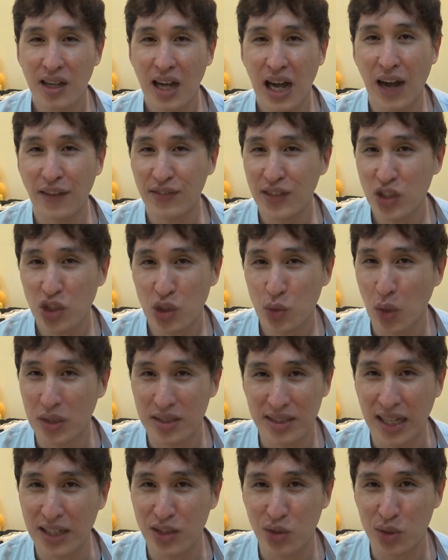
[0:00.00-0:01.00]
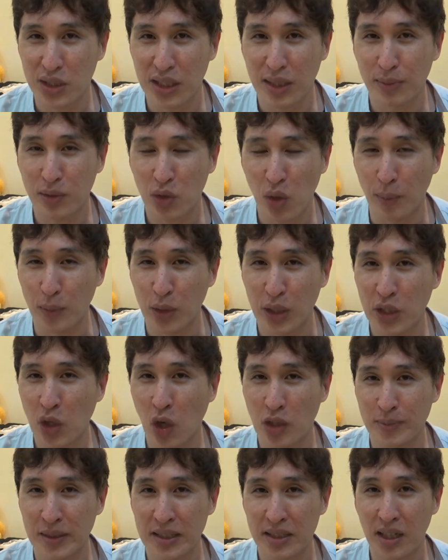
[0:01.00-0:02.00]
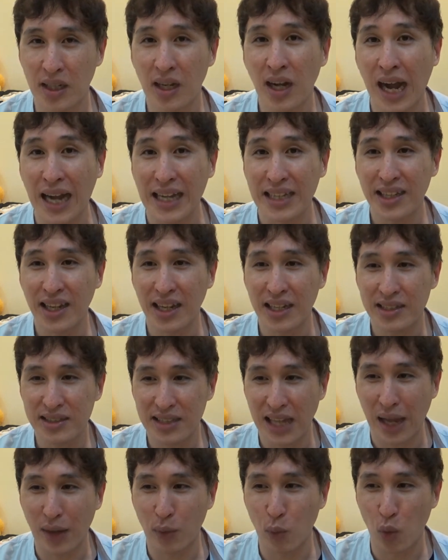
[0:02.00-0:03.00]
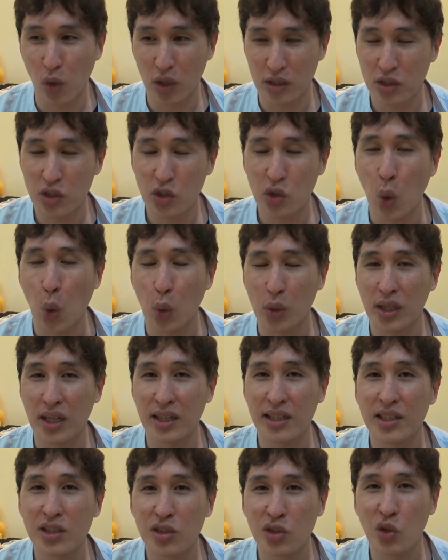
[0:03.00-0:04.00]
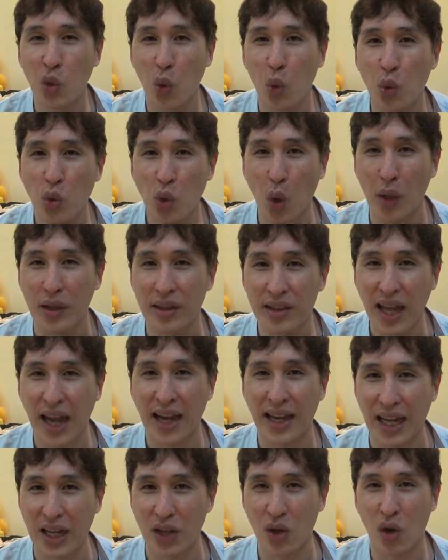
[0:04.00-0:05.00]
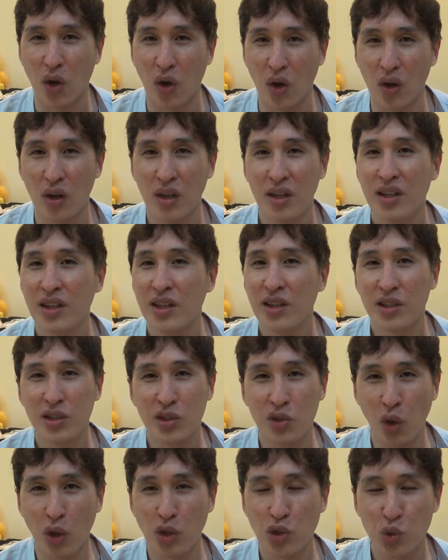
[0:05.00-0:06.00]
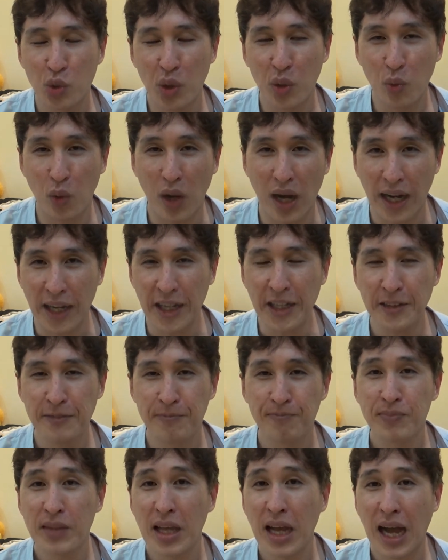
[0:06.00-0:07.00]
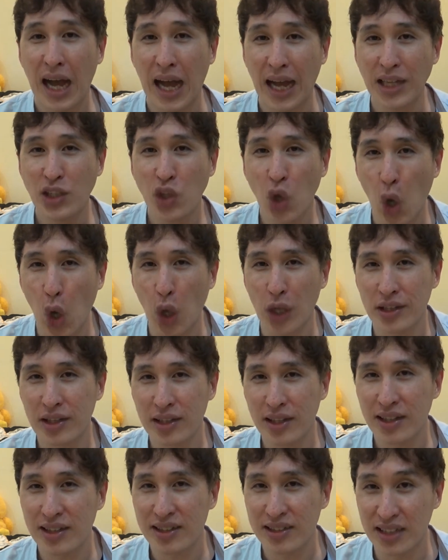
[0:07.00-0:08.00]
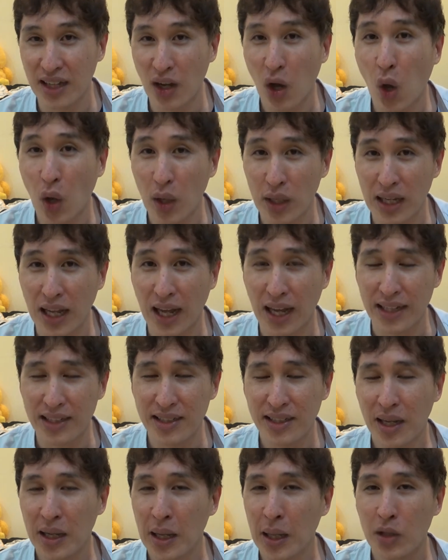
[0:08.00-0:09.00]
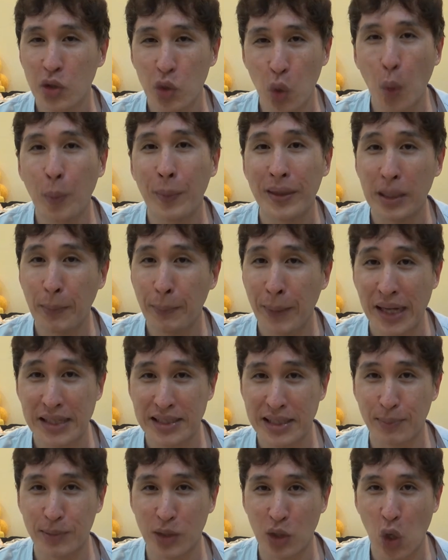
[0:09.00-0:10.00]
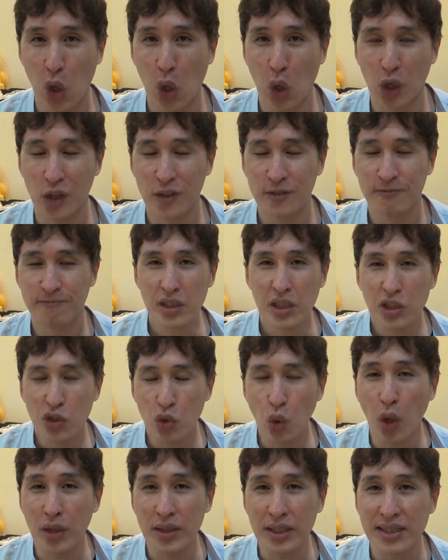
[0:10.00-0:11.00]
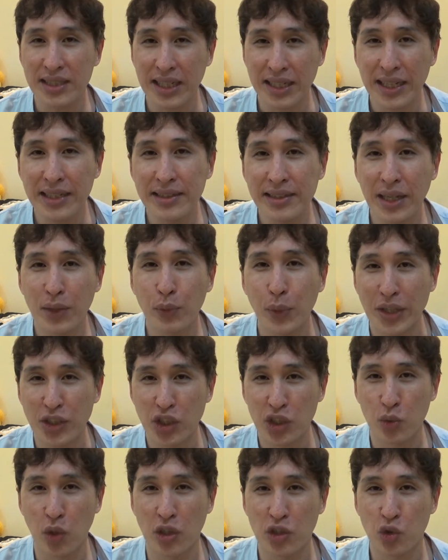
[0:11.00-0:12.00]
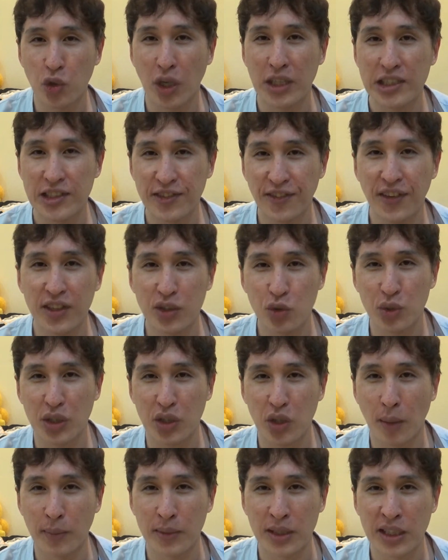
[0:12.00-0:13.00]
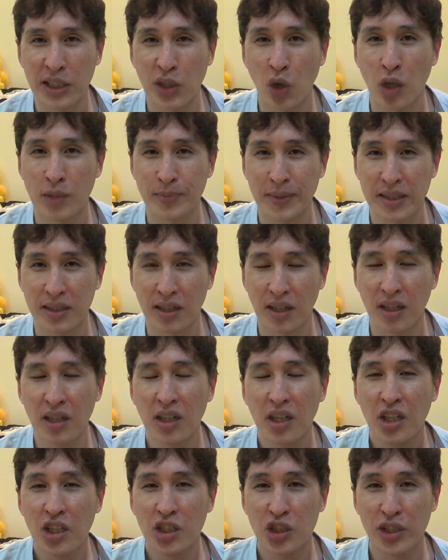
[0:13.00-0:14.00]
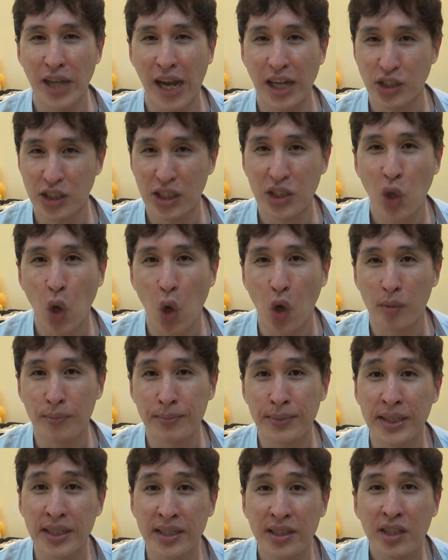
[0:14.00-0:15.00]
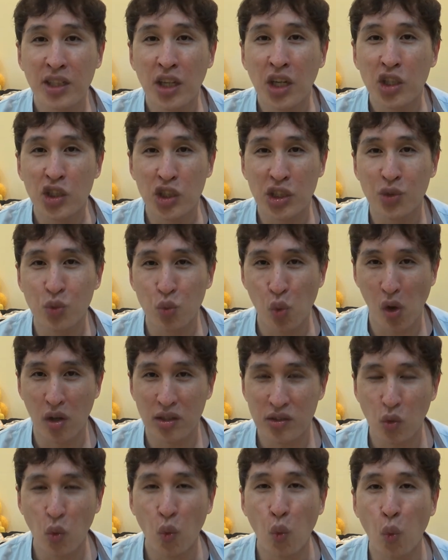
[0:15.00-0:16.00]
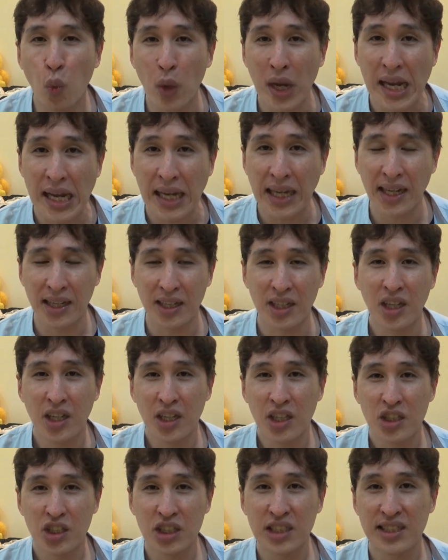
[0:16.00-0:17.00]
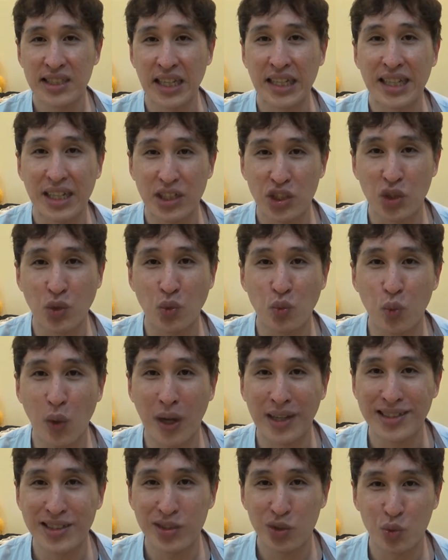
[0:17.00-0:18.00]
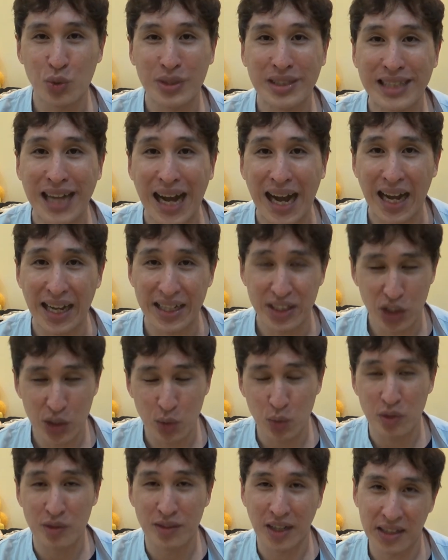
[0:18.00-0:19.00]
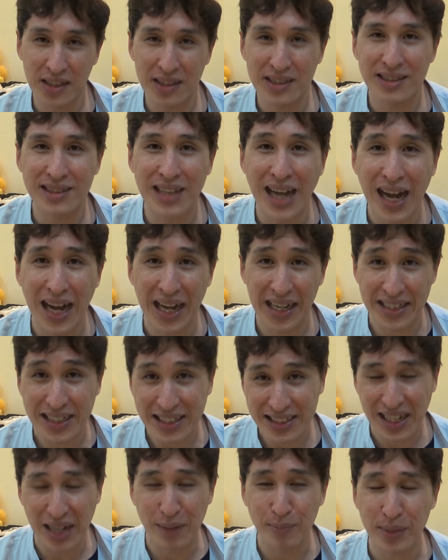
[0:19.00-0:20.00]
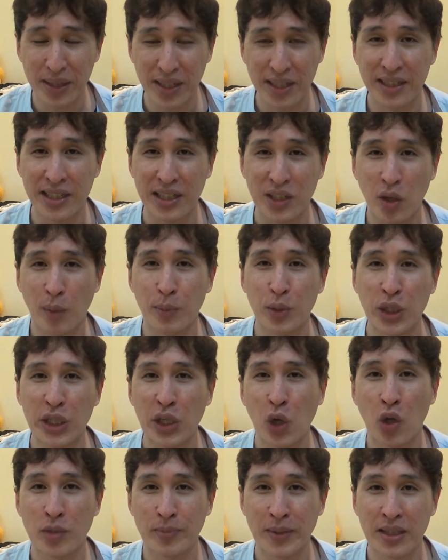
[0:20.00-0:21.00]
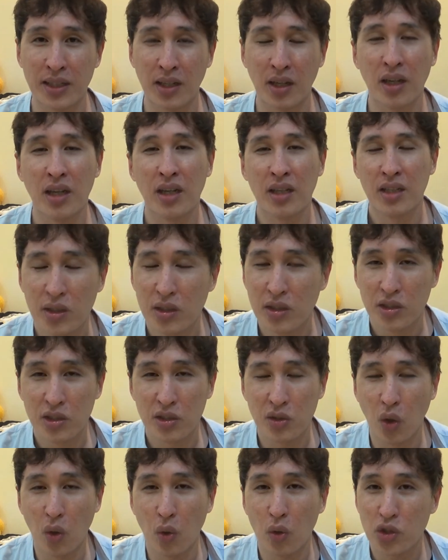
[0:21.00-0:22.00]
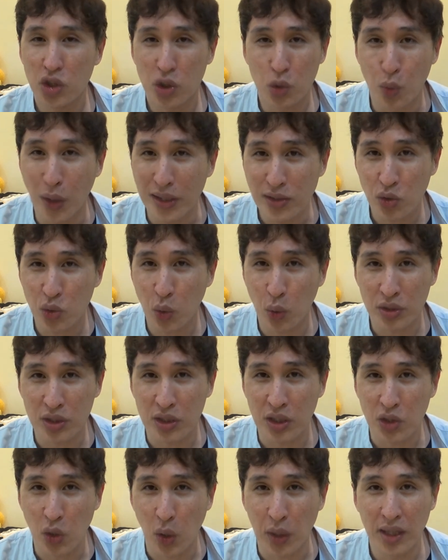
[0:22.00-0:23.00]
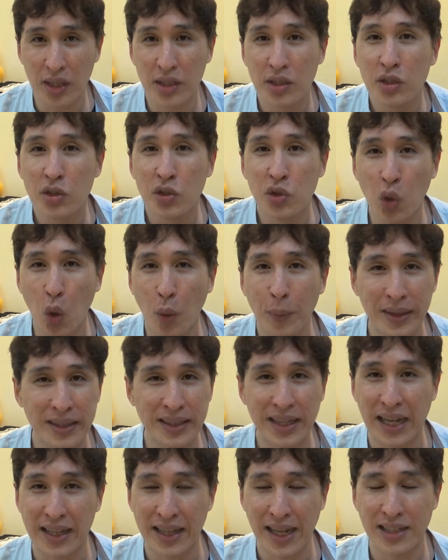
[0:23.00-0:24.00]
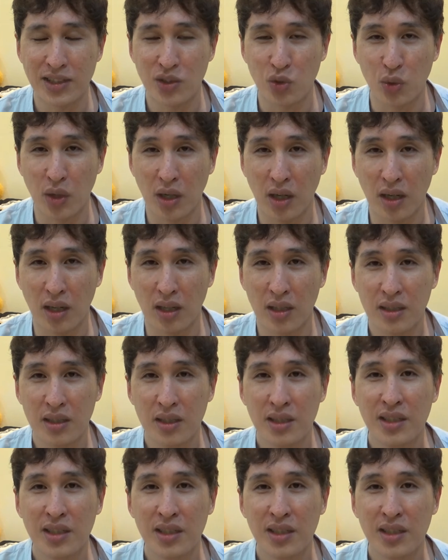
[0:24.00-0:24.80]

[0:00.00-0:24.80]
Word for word: After she was sent to the community hospital, I think there was totally no contact at all. Not sure why. I called the hotline, nobody picks up the call. So on the second day when she was transferred to the community hospital, she actually called me. She was wailing. She said that she wants to die. She would rather die than be in a community hospital. So she wants to go to the toilet, nobody attends to her.